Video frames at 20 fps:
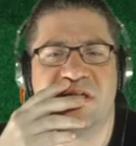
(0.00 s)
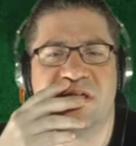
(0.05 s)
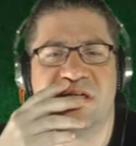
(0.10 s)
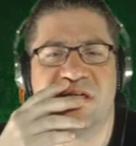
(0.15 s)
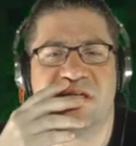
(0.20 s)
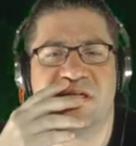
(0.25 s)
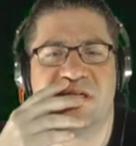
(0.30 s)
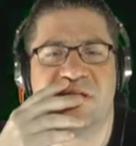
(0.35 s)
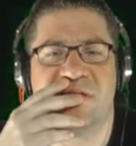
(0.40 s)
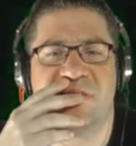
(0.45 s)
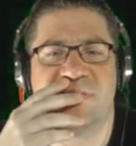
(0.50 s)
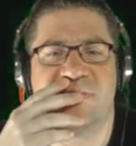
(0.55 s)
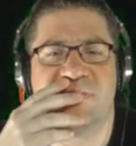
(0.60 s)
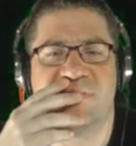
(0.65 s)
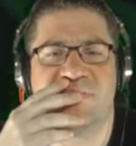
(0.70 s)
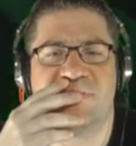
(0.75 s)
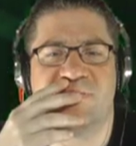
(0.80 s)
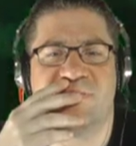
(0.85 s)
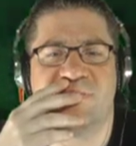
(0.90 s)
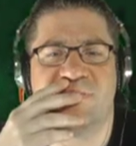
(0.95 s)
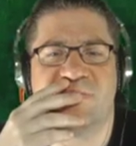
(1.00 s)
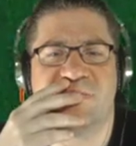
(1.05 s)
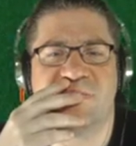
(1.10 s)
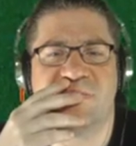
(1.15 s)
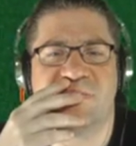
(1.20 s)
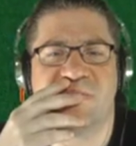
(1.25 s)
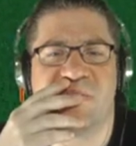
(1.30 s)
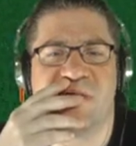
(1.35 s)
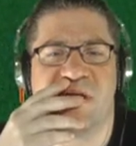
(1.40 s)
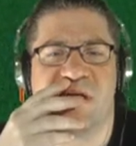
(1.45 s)
Um,
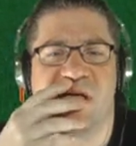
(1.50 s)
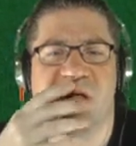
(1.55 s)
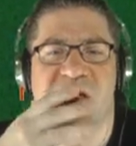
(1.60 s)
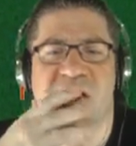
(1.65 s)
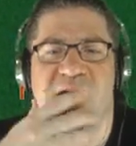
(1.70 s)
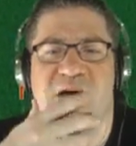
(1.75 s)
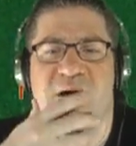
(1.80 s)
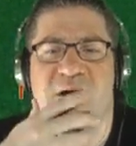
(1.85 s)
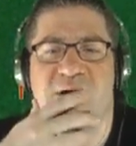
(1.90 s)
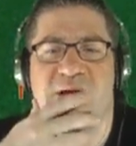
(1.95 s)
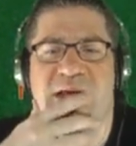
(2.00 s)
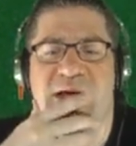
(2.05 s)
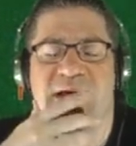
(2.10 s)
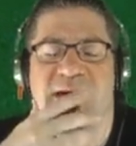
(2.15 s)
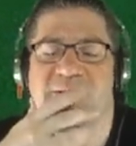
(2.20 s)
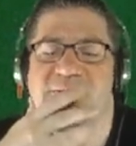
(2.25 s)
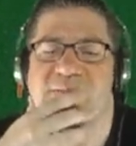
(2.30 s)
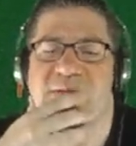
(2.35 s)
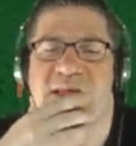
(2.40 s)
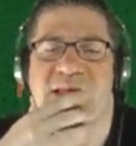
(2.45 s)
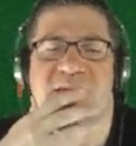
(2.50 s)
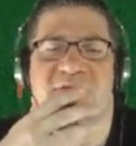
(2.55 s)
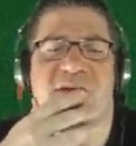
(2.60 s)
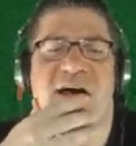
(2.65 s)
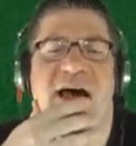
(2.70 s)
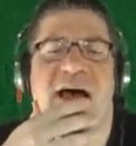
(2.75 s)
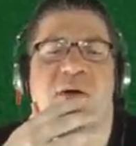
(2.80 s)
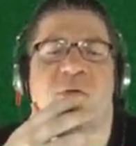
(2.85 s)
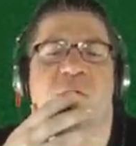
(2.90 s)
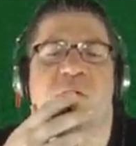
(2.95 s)
okay, if
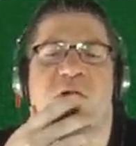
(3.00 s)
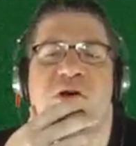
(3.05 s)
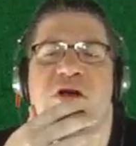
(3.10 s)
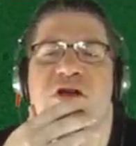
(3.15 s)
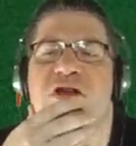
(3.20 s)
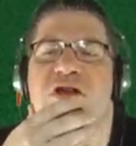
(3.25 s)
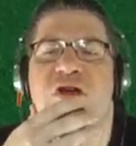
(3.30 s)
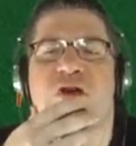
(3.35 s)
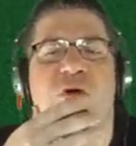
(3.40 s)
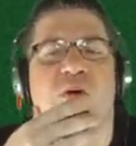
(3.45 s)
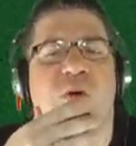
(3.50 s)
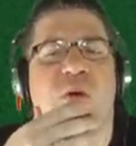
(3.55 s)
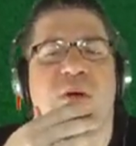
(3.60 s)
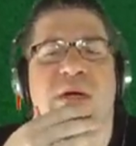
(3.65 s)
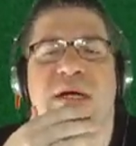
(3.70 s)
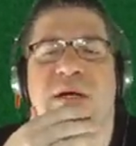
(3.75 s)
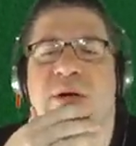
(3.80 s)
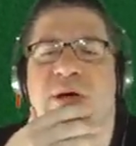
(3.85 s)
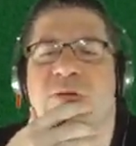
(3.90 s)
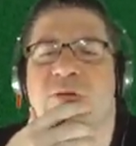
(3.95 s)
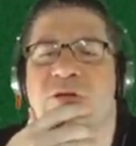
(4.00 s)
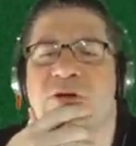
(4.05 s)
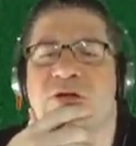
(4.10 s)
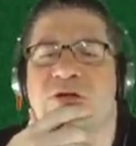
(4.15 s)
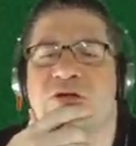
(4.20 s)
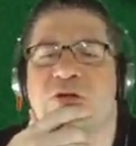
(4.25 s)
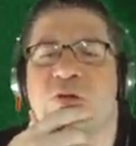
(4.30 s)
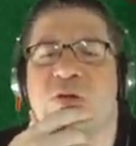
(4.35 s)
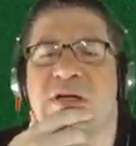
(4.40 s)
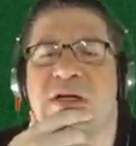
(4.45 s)
I were new and I were
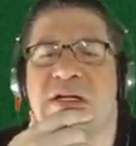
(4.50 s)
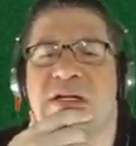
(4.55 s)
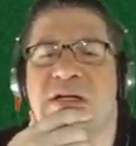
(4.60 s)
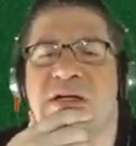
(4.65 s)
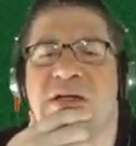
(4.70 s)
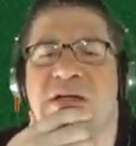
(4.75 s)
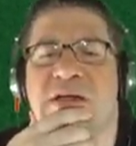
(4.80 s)
joining